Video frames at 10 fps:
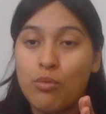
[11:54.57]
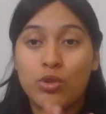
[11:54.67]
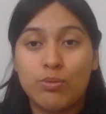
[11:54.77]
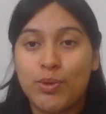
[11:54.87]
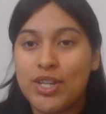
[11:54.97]

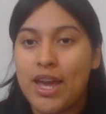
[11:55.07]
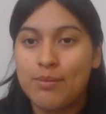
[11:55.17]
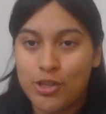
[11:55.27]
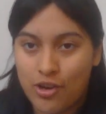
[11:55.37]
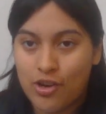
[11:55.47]
multiple
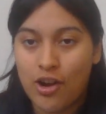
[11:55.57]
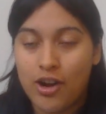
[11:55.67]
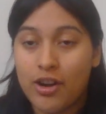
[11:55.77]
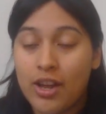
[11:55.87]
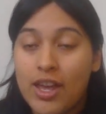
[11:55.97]
times on your
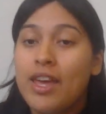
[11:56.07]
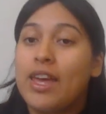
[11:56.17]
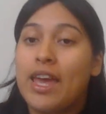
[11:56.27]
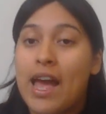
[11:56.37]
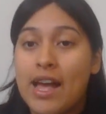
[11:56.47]
card.
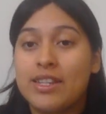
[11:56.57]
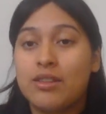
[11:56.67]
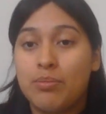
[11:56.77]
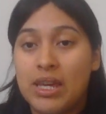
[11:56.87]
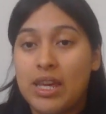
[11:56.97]
It
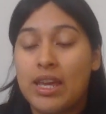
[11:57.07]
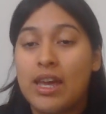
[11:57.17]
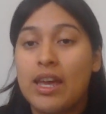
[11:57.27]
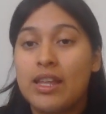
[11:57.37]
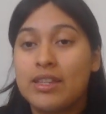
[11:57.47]
has to
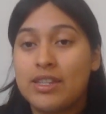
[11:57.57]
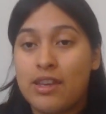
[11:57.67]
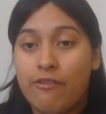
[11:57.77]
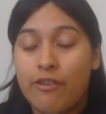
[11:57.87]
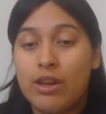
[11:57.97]
be
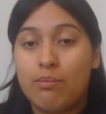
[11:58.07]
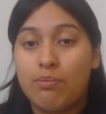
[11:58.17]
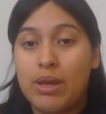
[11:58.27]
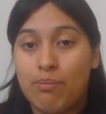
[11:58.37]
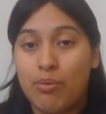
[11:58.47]

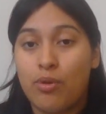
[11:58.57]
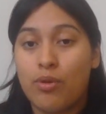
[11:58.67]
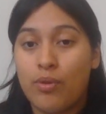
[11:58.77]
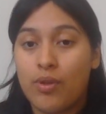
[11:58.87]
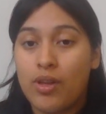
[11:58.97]
different
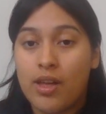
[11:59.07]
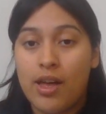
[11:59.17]
people